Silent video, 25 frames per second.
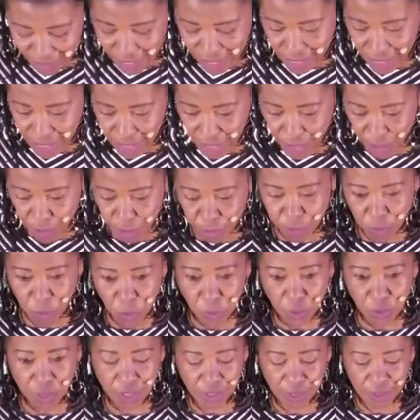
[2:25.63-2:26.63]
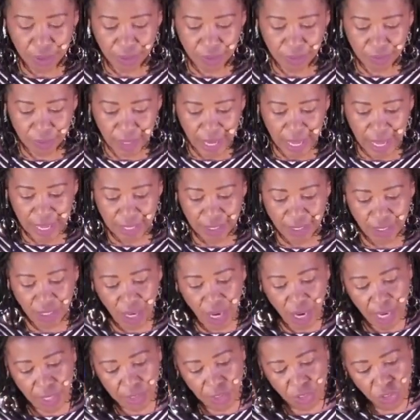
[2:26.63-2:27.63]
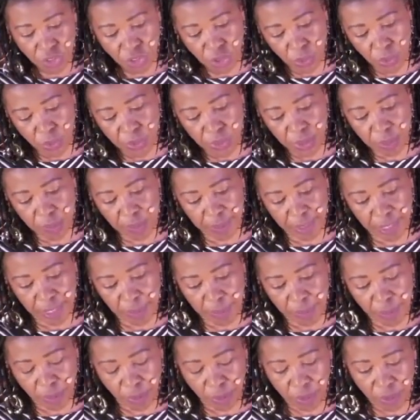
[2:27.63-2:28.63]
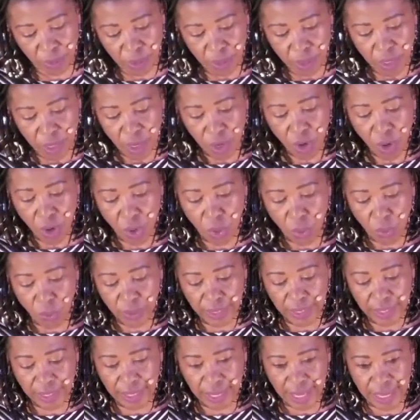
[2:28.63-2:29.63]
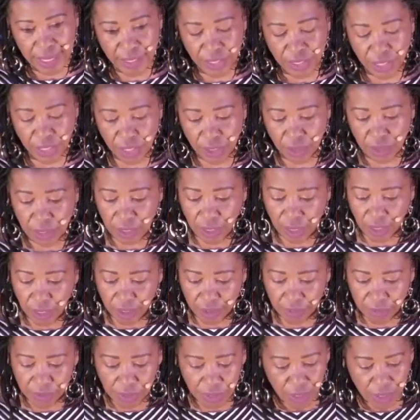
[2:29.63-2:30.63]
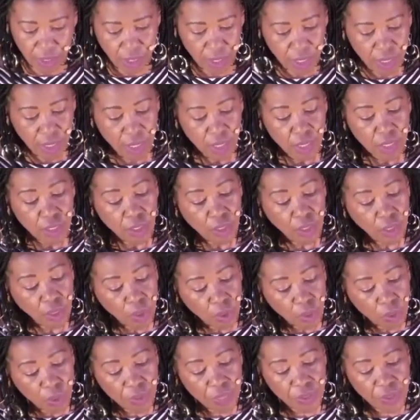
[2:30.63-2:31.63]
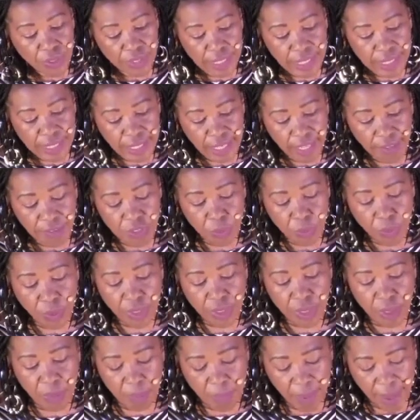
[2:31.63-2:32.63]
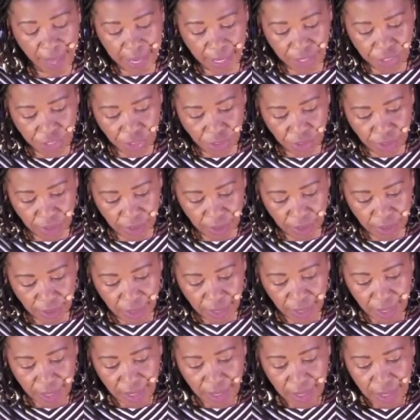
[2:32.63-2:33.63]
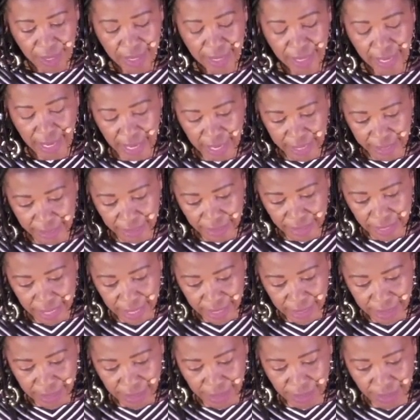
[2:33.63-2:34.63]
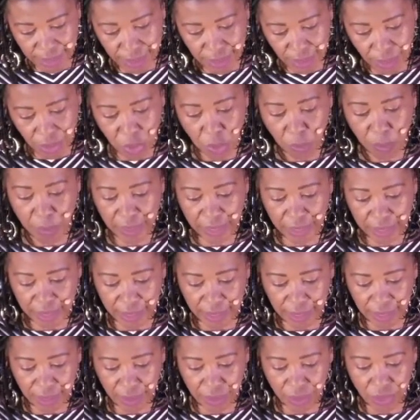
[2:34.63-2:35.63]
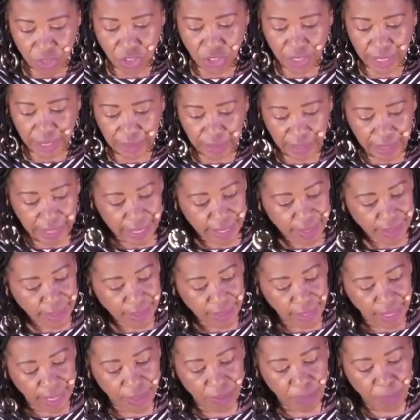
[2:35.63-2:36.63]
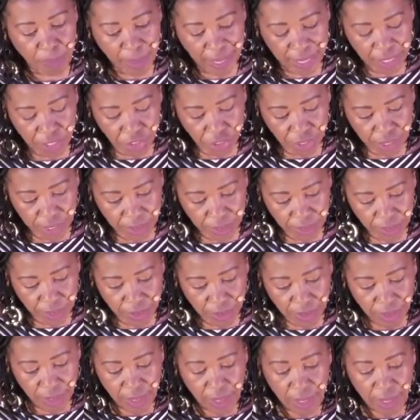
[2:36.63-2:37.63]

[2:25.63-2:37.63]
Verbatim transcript: Therefore, as God's chosen people, holy and dearly loved, clothe yourselves with compassion, kindness, humility, gentleness, and patience.